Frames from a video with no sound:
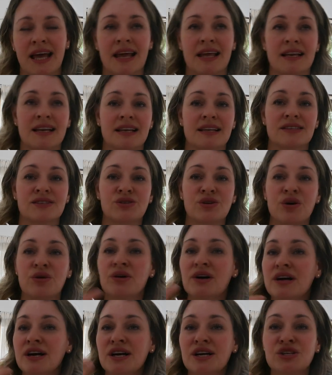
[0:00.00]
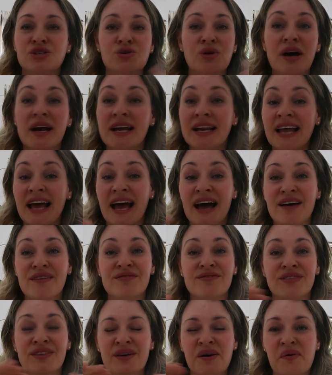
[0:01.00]
And so try and
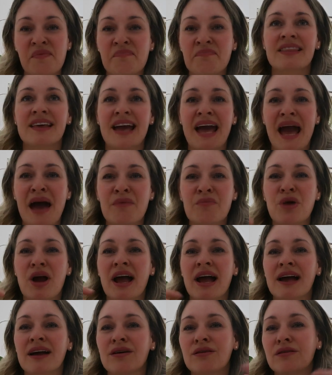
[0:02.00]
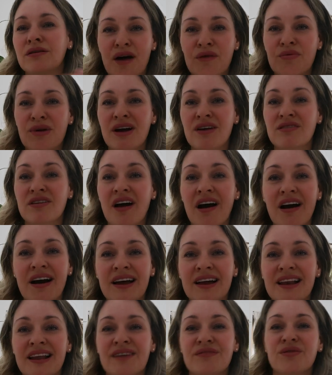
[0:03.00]
have the camera angle around
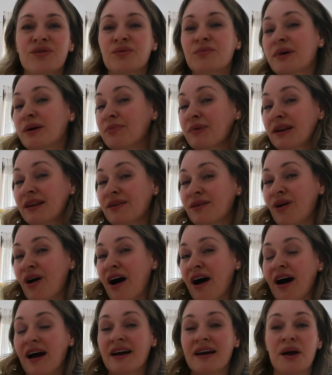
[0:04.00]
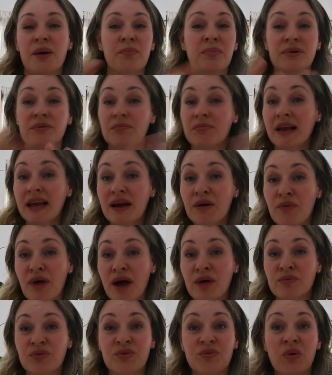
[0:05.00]
eye level, maybe a little higher, but play
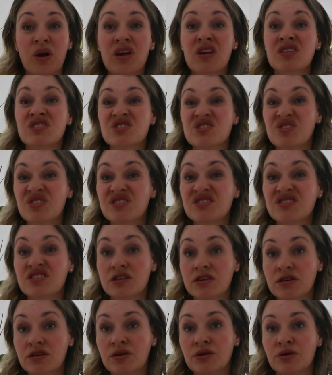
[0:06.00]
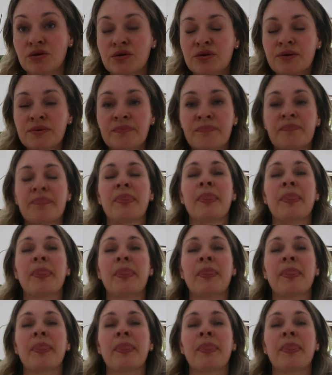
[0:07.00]
around with what looks good to you.